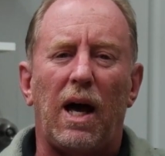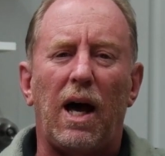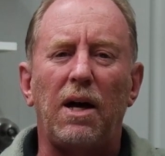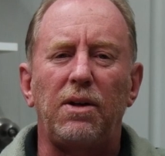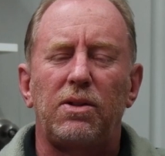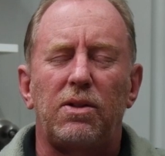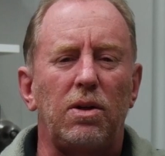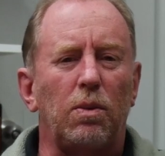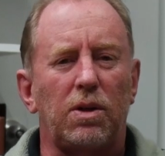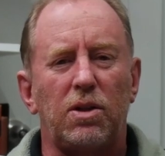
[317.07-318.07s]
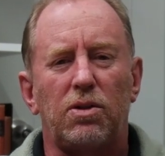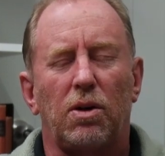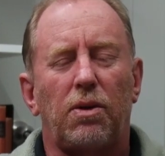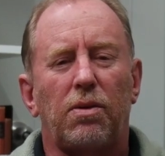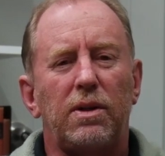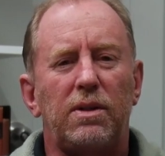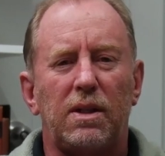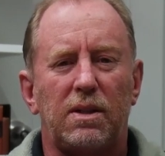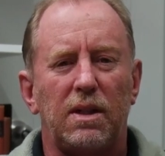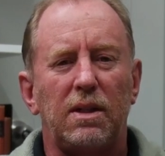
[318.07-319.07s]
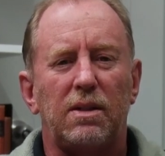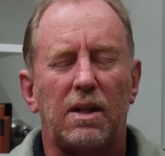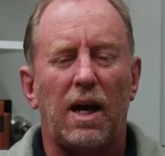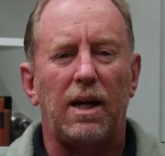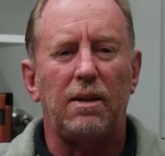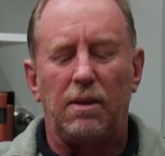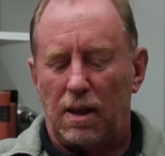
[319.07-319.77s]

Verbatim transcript: asked you what does John three sixteen say,